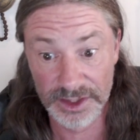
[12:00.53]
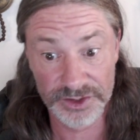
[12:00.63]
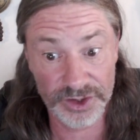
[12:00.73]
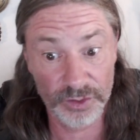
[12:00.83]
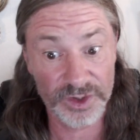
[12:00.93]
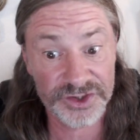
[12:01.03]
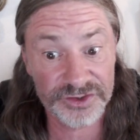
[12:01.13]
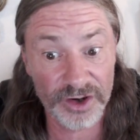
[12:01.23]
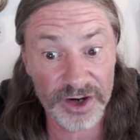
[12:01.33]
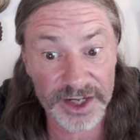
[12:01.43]
So what
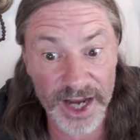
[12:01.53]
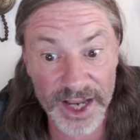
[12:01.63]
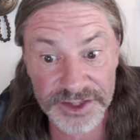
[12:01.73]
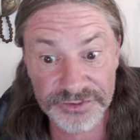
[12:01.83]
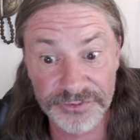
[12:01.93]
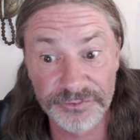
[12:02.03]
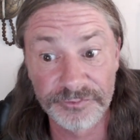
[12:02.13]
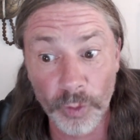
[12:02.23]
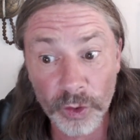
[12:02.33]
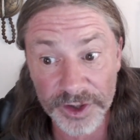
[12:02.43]
started as
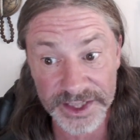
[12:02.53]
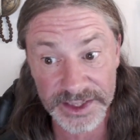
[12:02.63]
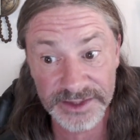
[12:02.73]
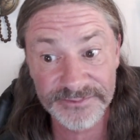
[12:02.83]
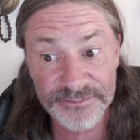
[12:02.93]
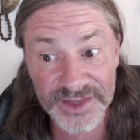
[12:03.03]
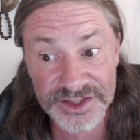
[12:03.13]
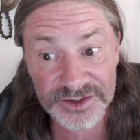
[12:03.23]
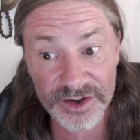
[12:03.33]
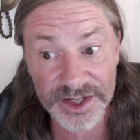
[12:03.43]
forty, it
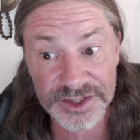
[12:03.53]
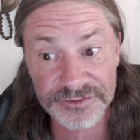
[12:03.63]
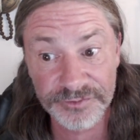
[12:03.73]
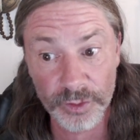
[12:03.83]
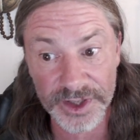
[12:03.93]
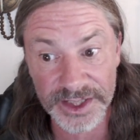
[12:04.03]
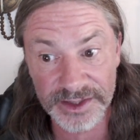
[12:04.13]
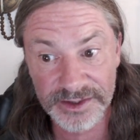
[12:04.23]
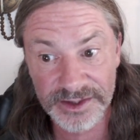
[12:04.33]
started as forty.